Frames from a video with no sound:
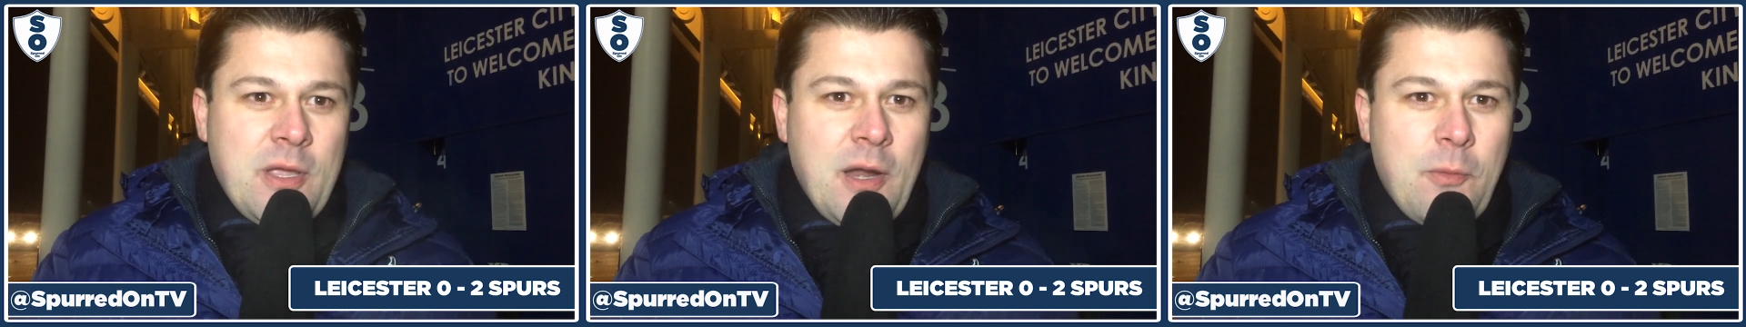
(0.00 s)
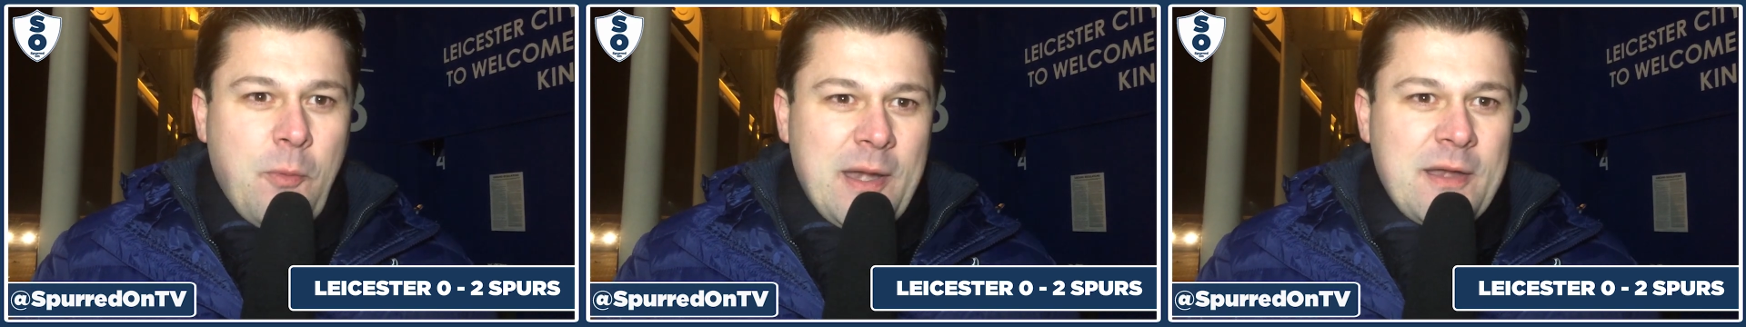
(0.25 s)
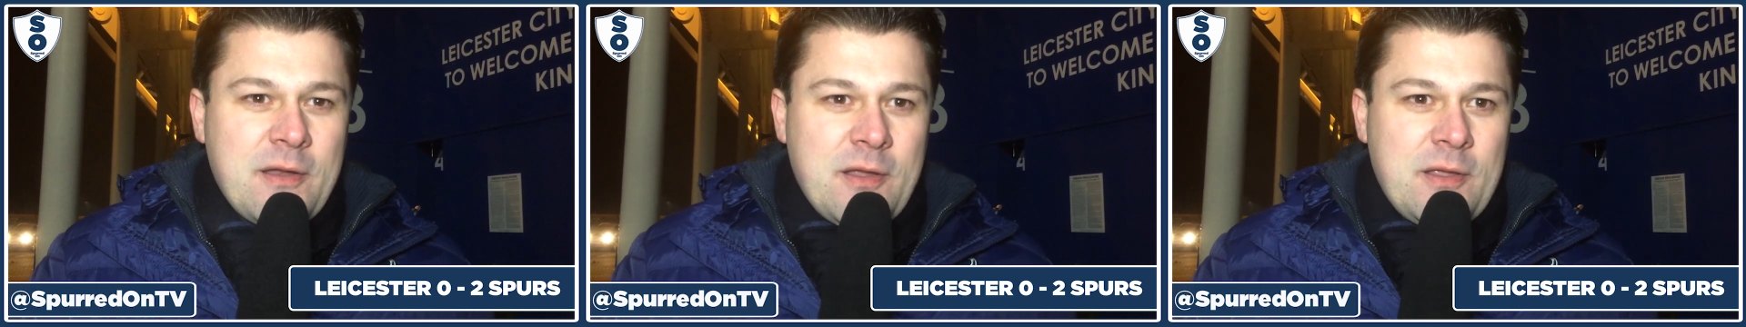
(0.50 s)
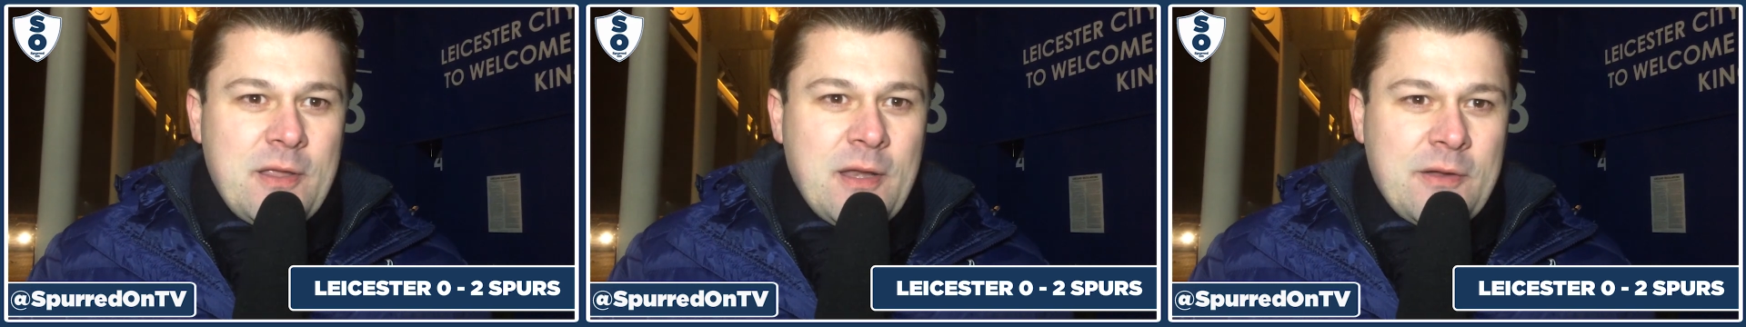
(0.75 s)
You know,
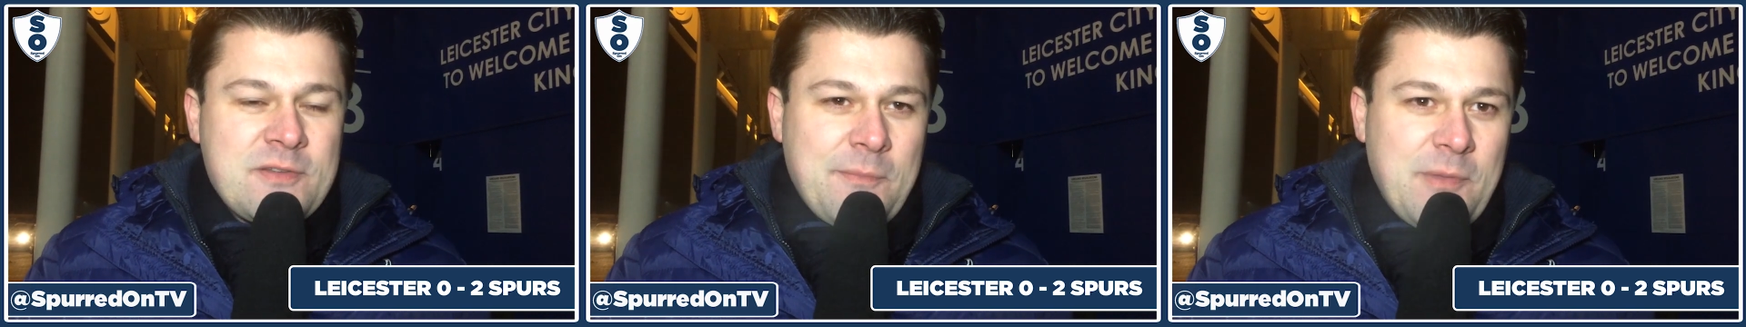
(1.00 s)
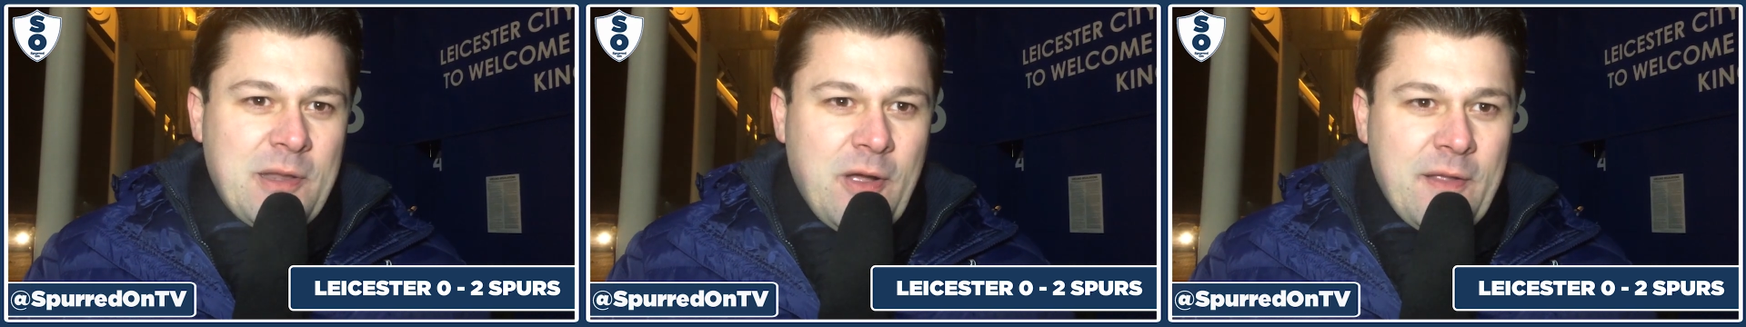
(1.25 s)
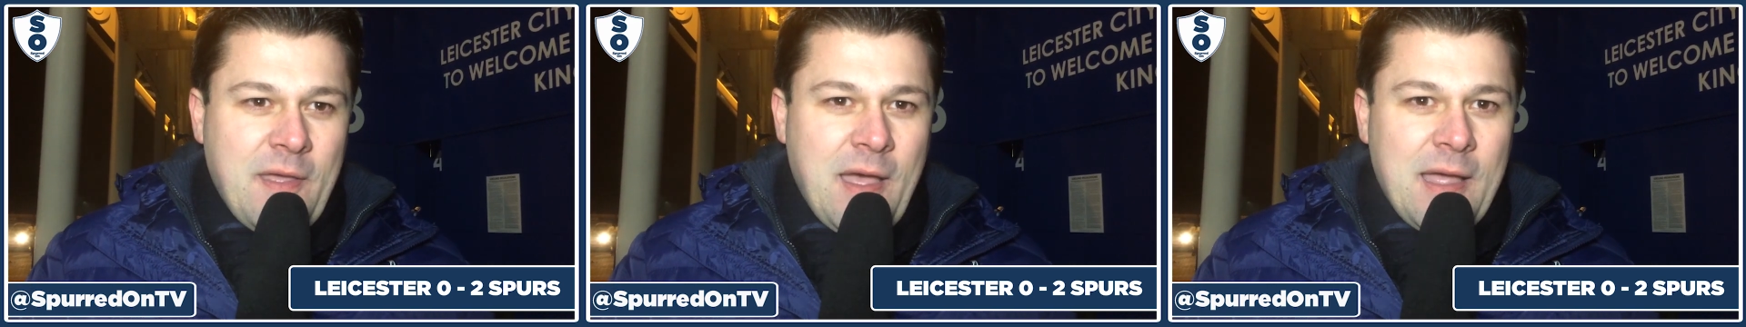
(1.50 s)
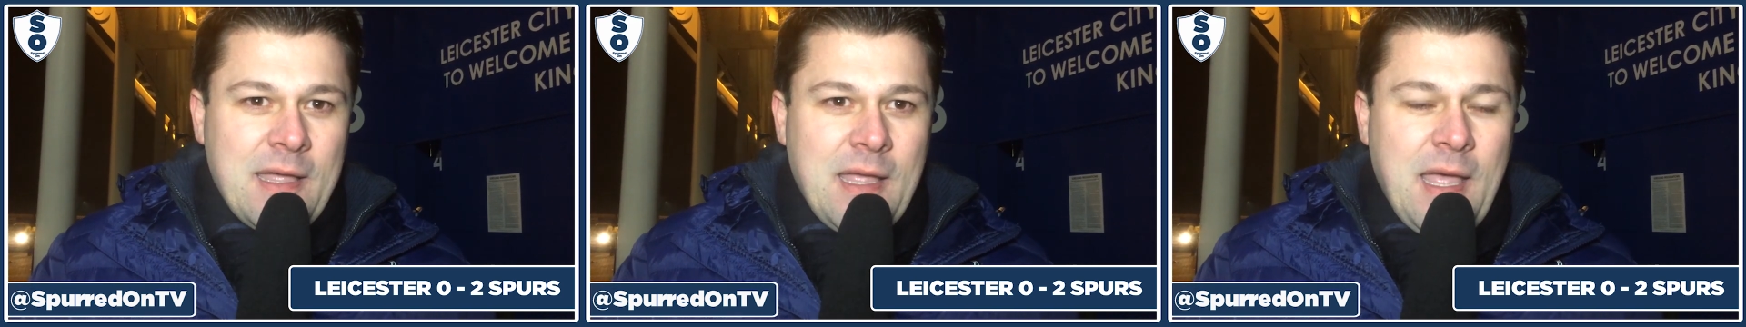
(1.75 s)
winning you know something like
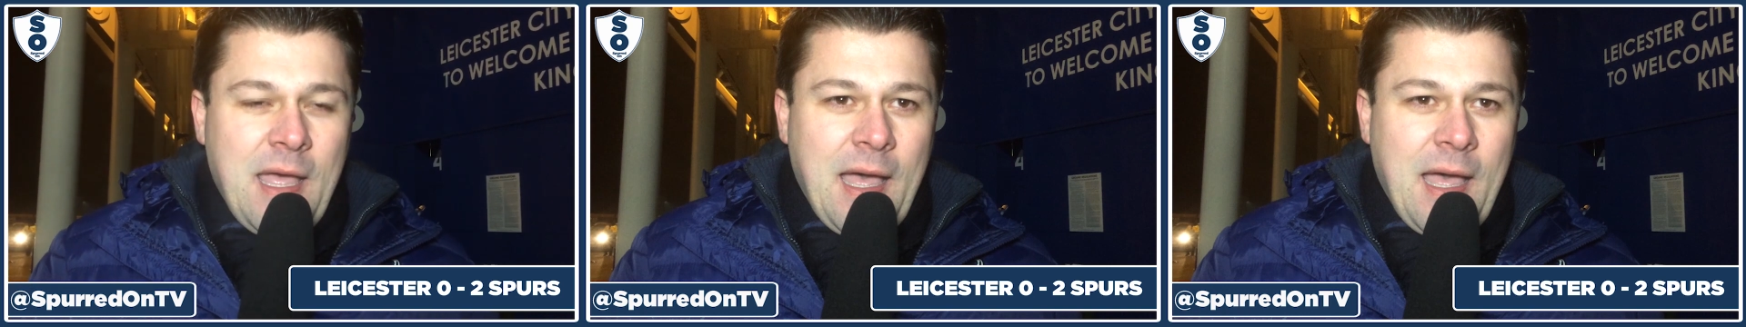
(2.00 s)
that,